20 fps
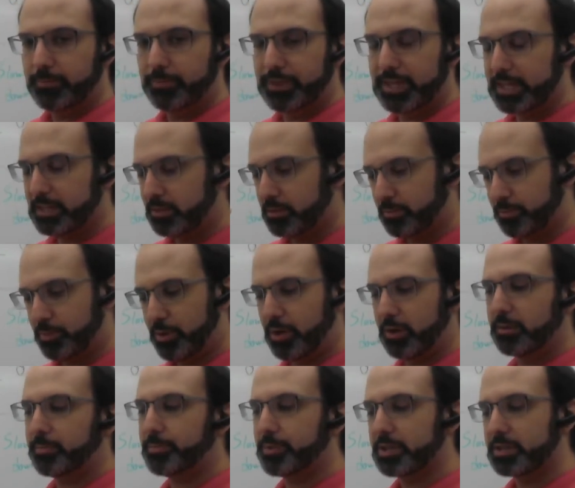Its
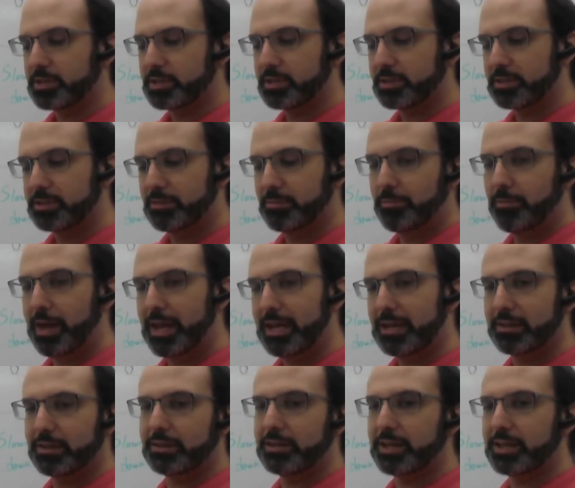purpose is to make
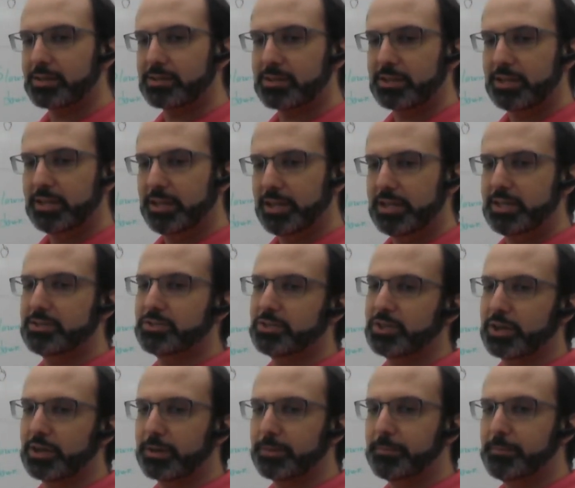things
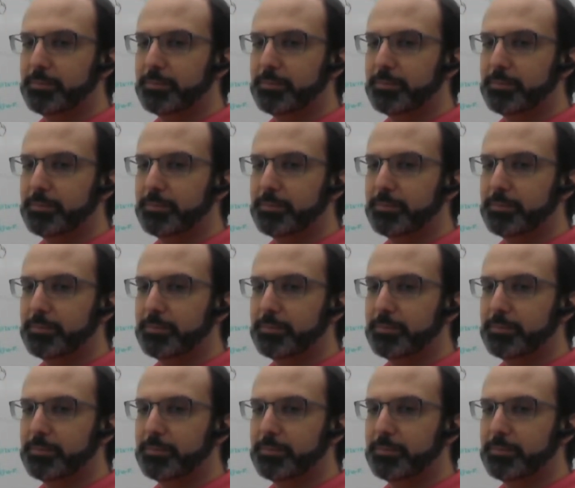easier.